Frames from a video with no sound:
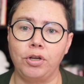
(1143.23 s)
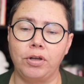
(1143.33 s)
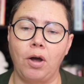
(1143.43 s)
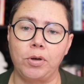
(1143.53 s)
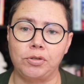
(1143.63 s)
You
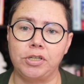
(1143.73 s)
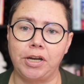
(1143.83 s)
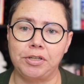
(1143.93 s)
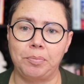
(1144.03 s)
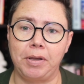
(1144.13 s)
can always reach
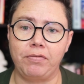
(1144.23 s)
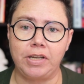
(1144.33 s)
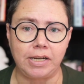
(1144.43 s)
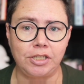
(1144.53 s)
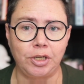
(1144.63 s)
out to me if
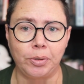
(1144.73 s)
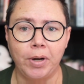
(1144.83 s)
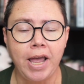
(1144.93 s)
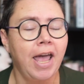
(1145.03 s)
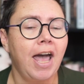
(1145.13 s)
you need to.
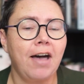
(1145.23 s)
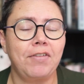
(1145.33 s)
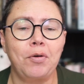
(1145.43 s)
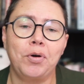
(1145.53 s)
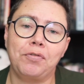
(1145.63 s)

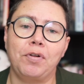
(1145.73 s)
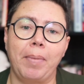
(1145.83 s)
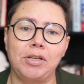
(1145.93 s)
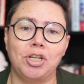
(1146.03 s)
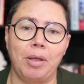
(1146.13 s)
Have a wonderful,
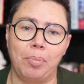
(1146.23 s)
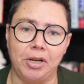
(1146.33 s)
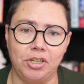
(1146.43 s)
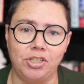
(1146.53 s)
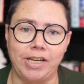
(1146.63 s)
magical, and
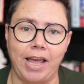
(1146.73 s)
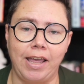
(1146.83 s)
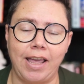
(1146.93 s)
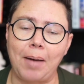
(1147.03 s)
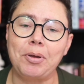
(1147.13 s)
bookish
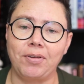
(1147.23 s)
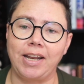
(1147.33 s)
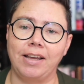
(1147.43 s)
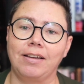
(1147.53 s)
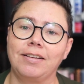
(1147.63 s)
day. Happy
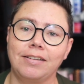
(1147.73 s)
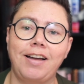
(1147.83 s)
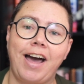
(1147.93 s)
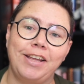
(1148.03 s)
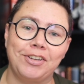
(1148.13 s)
reading.
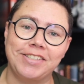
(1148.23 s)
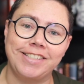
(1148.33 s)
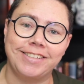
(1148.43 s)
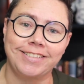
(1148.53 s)
Adios.